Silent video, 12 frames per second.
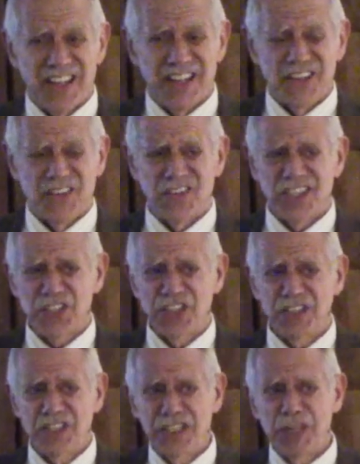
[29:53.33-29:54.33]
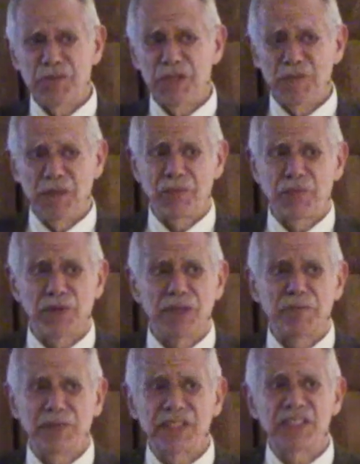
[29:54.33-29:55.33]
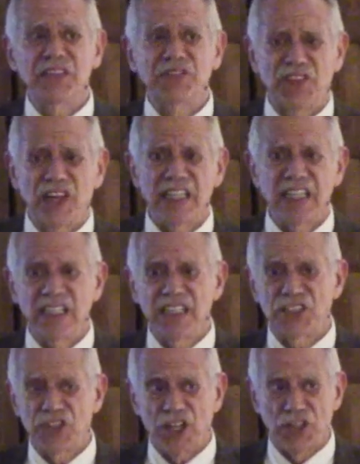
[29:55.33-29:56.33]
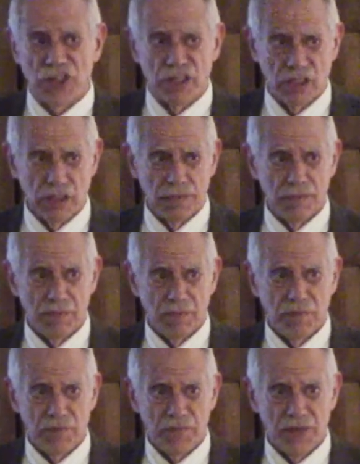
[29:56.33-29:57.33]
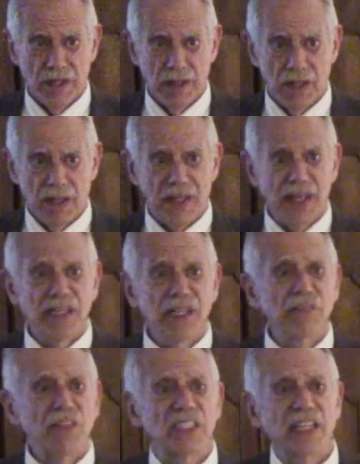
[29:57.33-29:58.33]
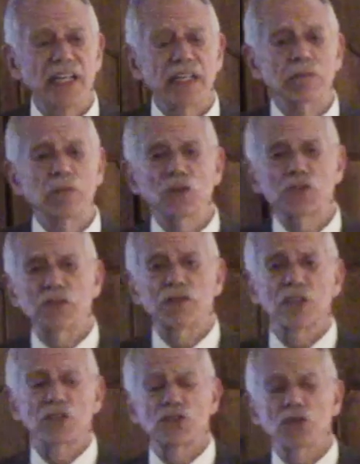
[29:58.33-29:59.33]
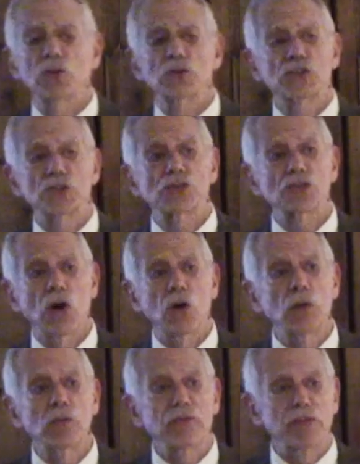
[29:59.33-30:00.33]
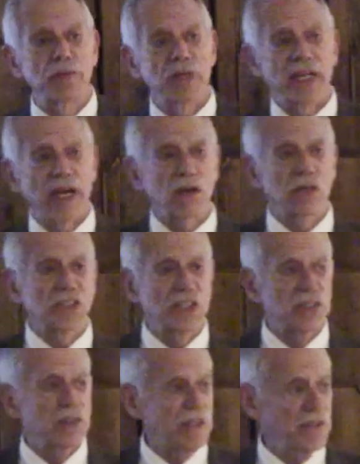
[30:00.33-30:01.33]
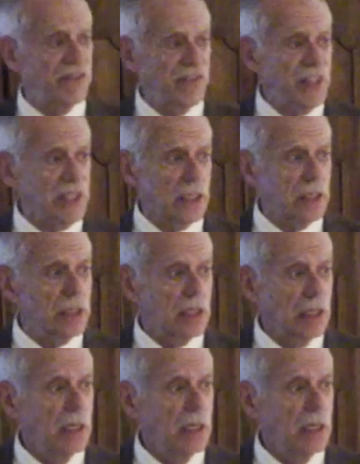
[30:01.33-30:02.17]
the Russians seemed to be pretty busy fighting each other. They'd even taken most of their soldiers home from the garrisons in Finland